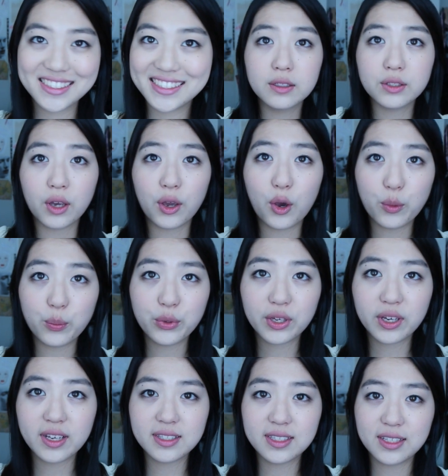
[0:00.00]
So I hope you
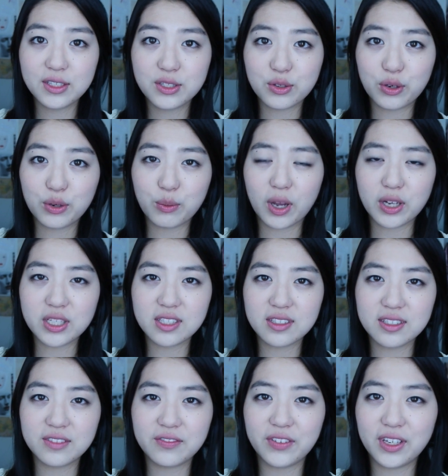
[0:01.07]
guys enjoyed watching
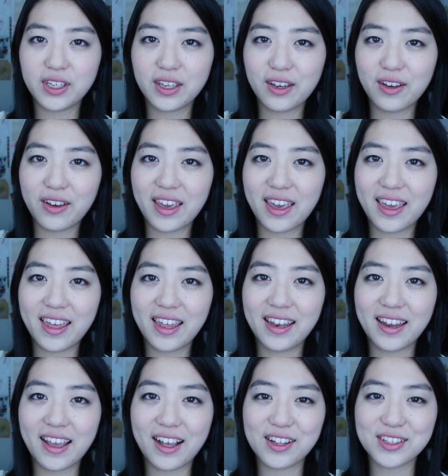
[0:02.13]
this video,
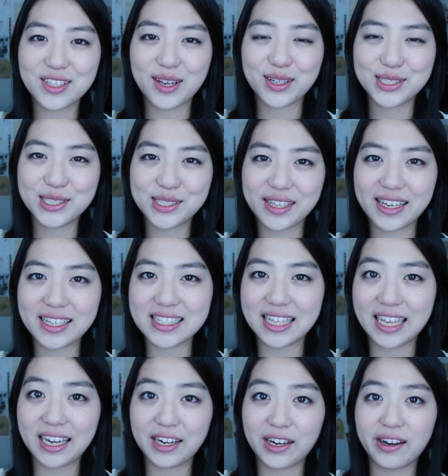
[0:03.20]
and I'll talk to you guys
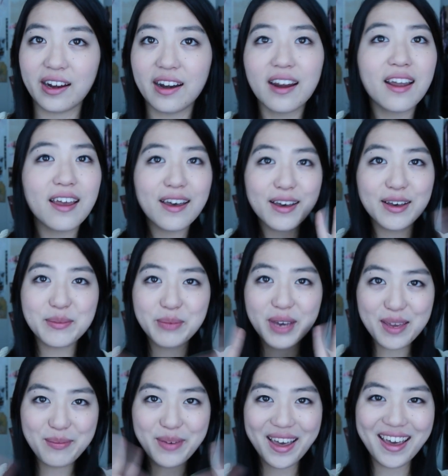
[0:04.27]
later.
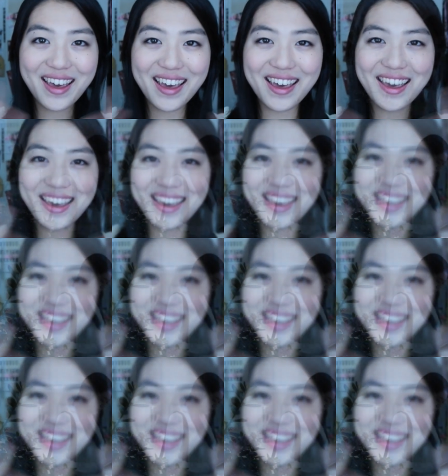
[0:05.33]
Bye bye!